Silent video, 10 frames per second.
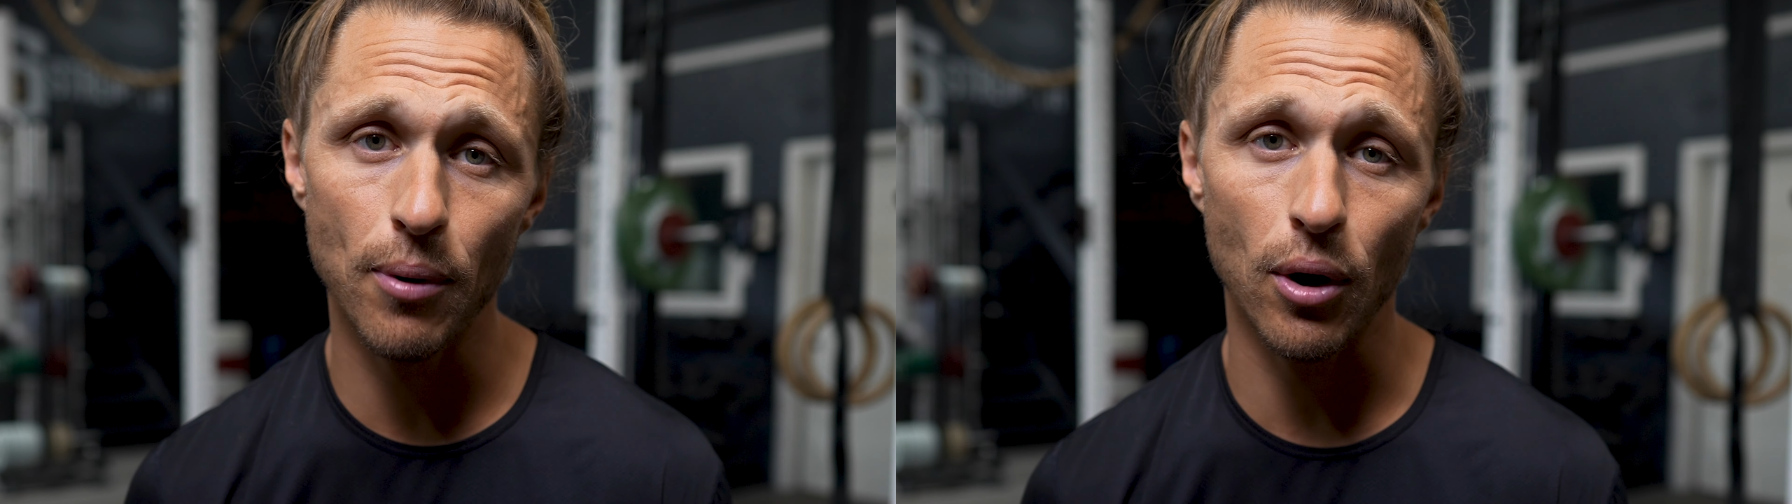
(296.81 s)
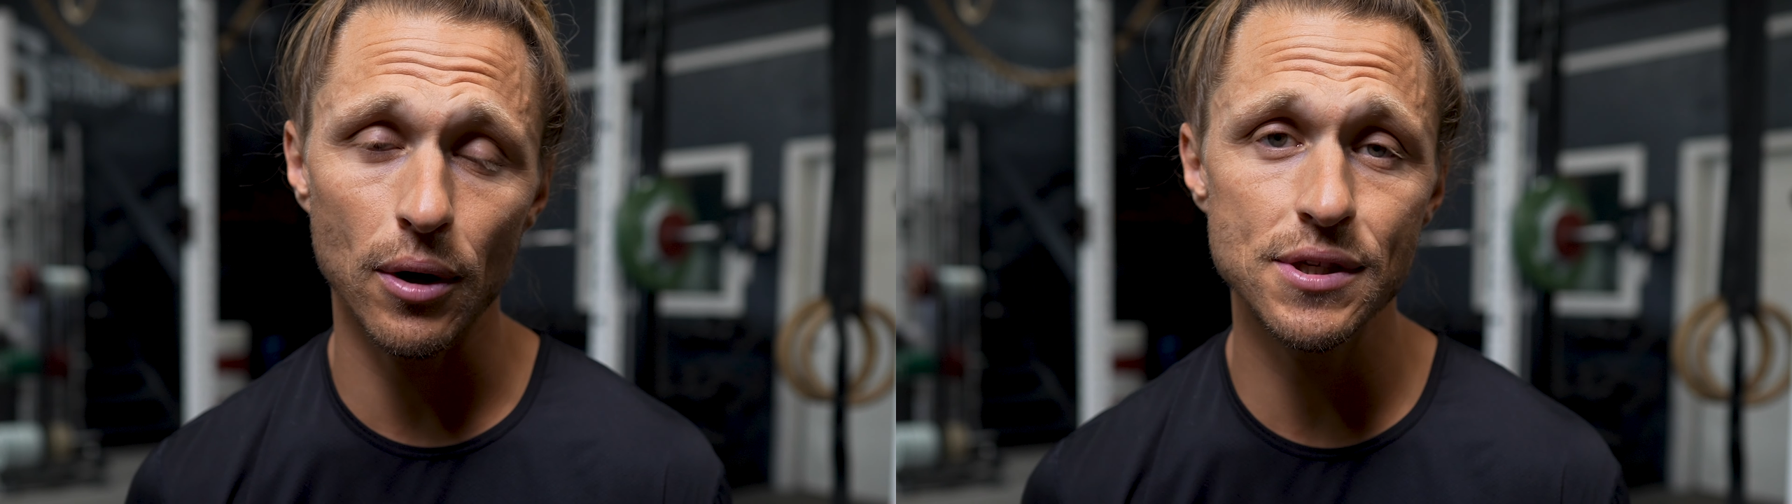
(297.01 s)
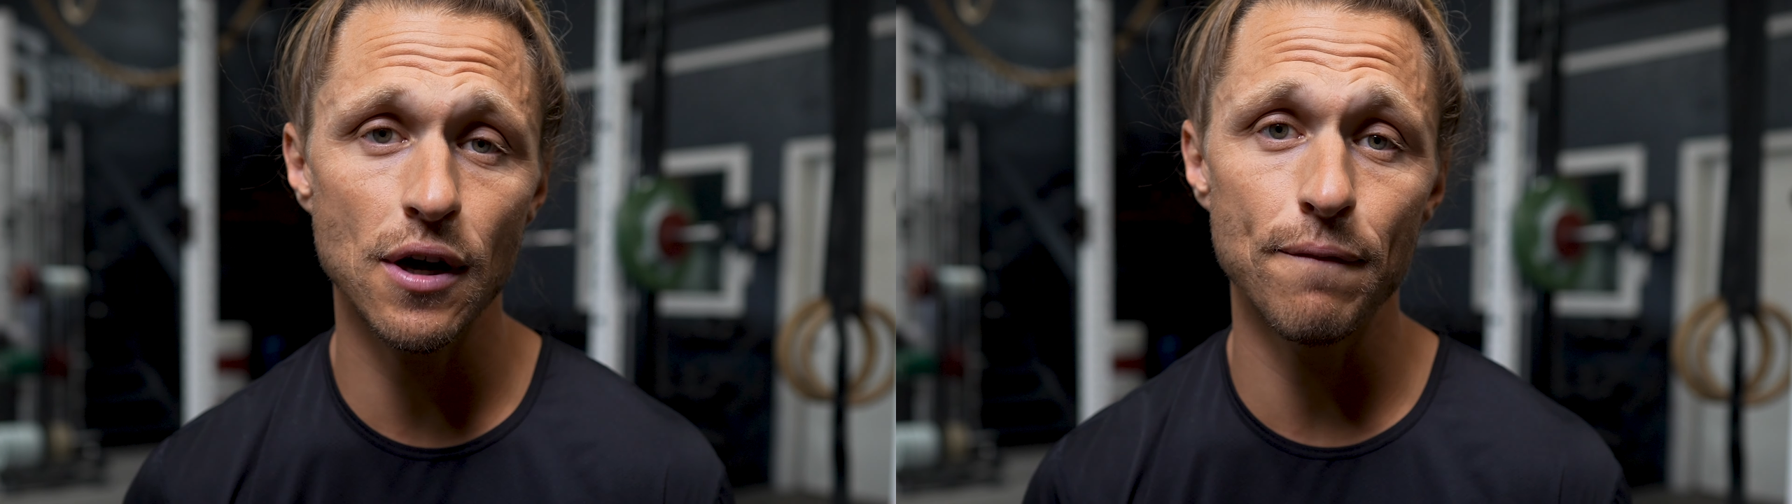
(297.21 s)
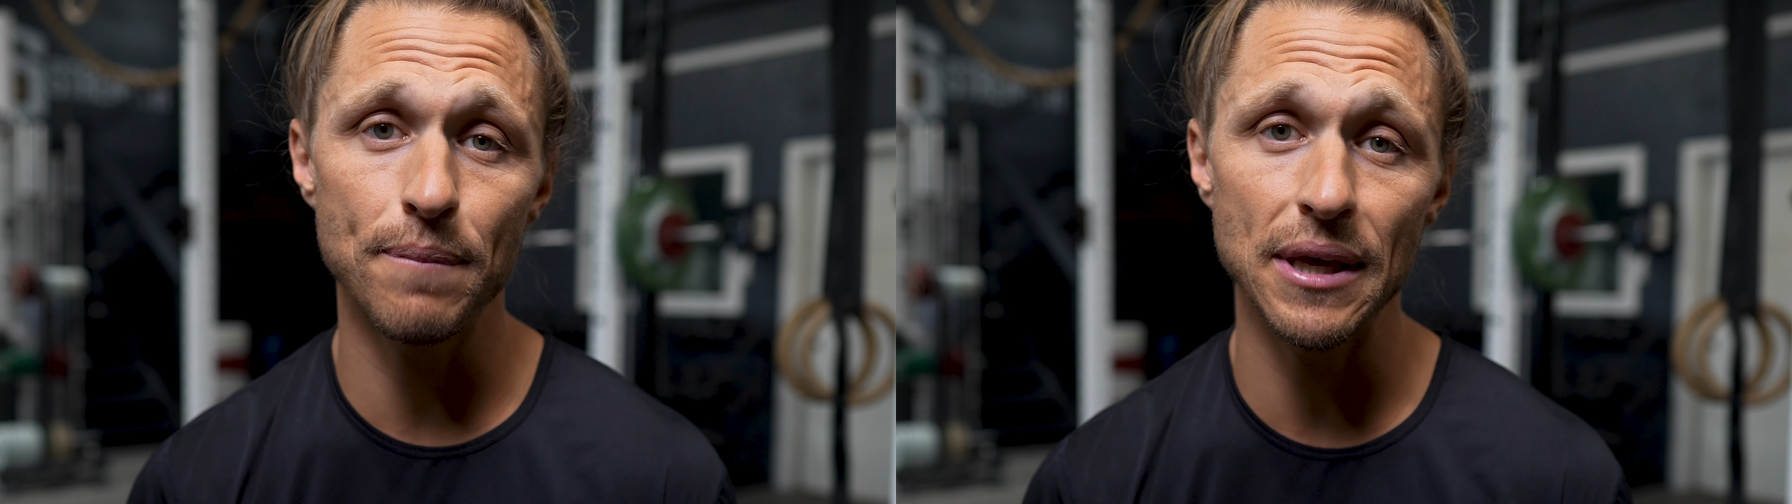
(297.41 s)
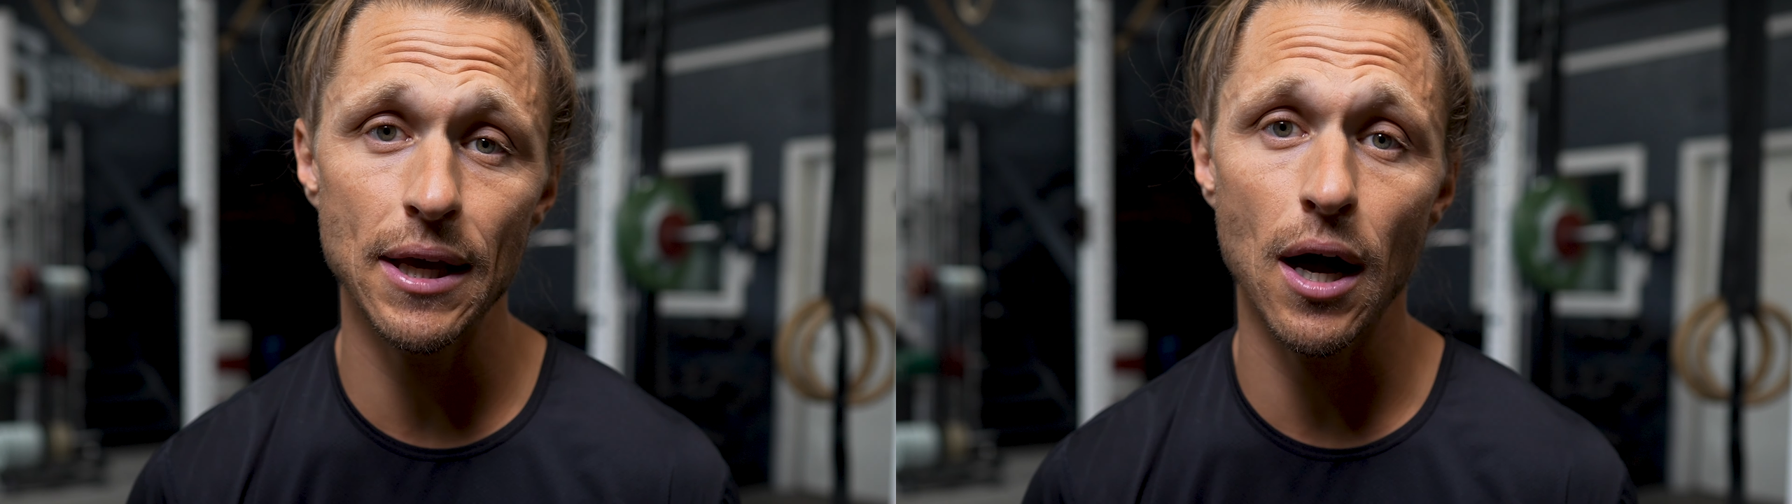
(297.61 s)
parts of
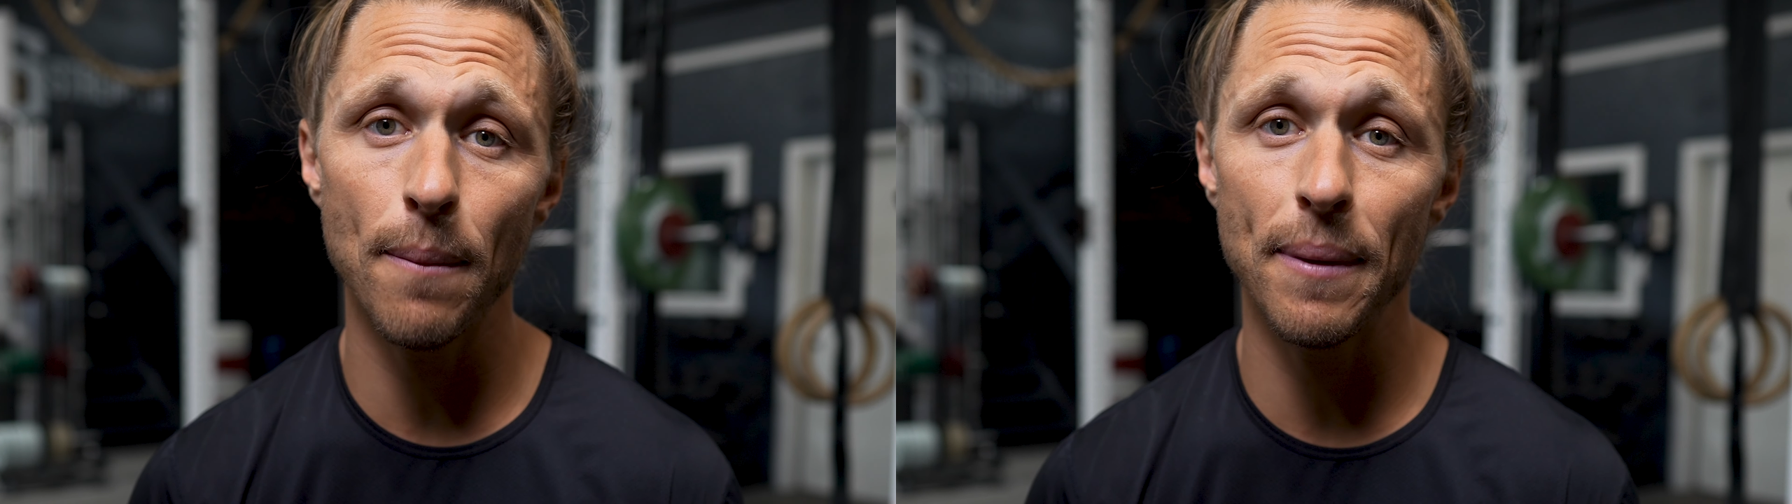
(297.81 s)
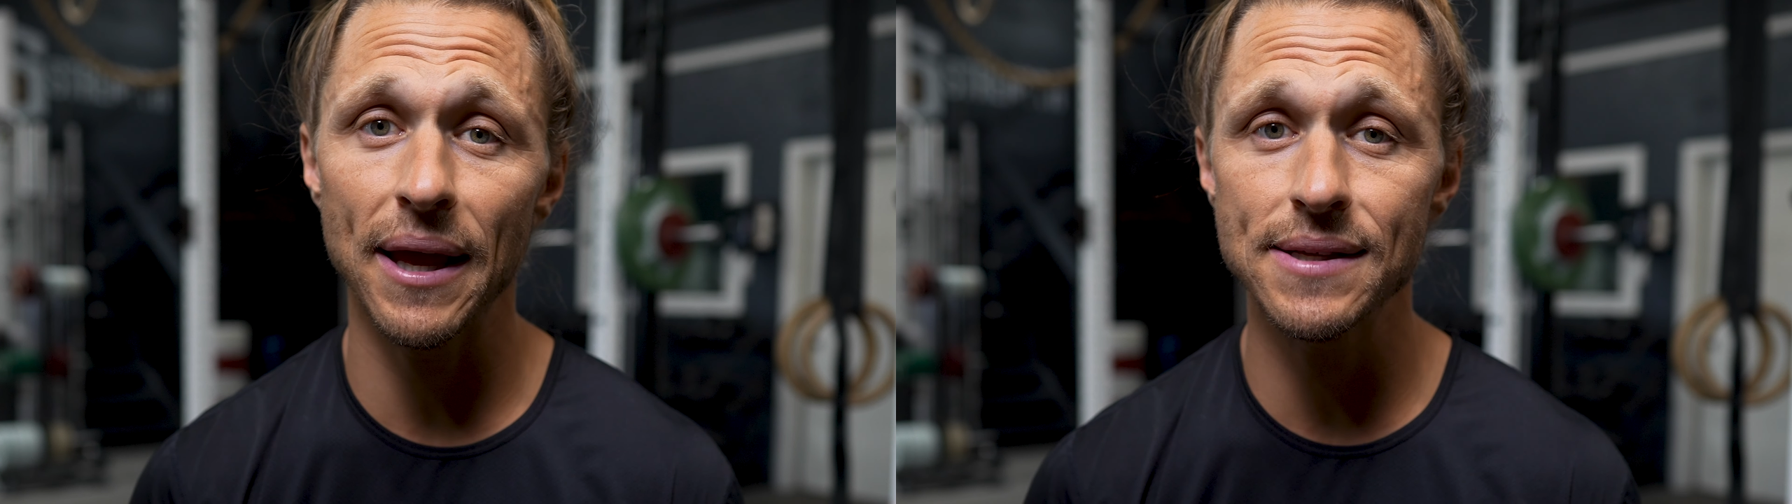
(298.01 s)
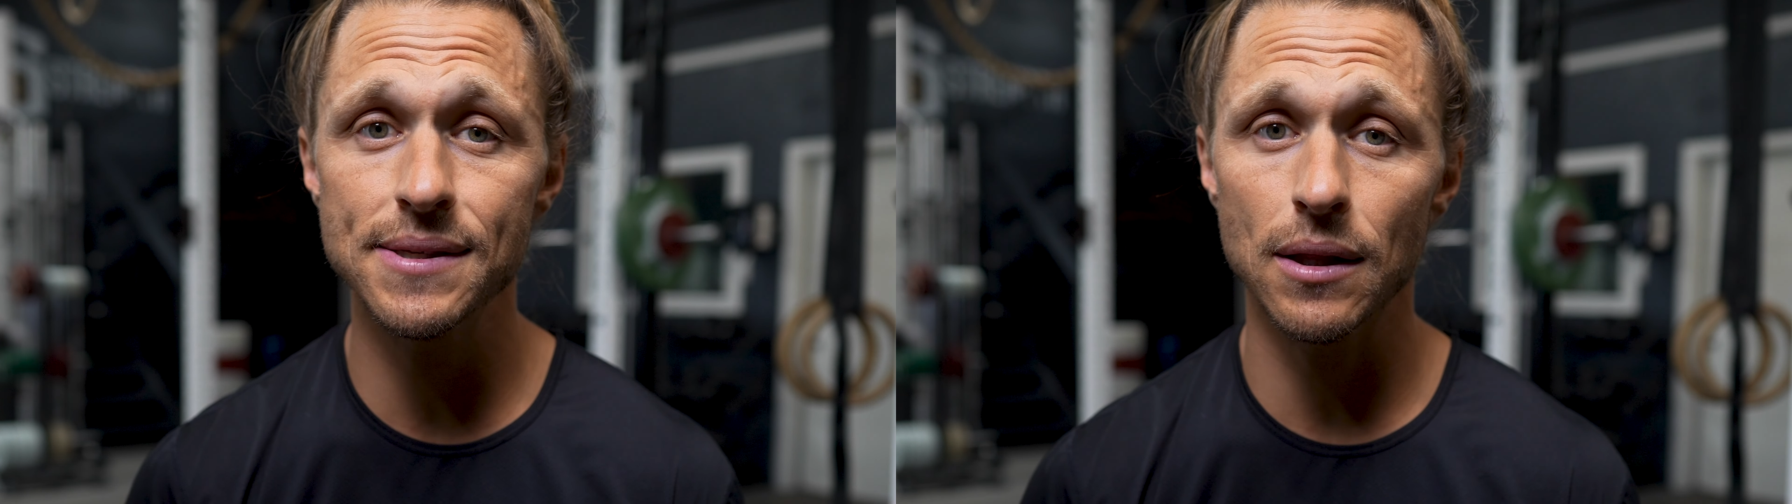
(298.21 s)
being up against